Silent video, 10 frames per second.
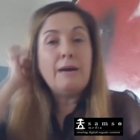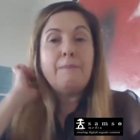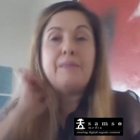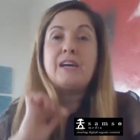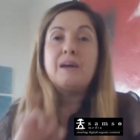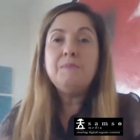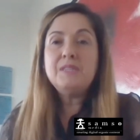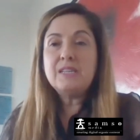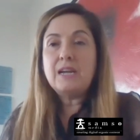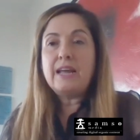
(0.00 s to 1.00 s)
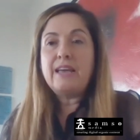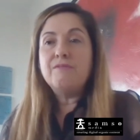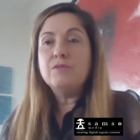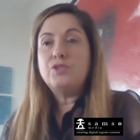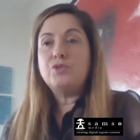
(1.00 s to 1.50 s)
the companies that are
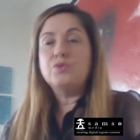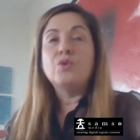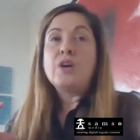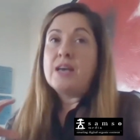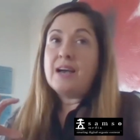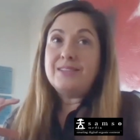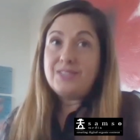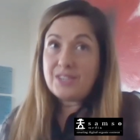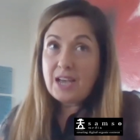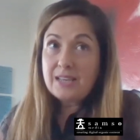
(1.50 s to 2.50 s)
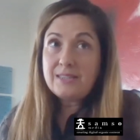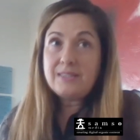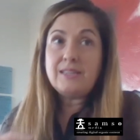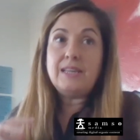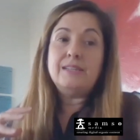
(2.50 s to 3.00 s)
able to
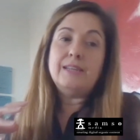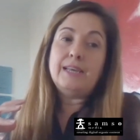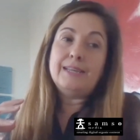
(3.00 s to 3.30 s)
adjust and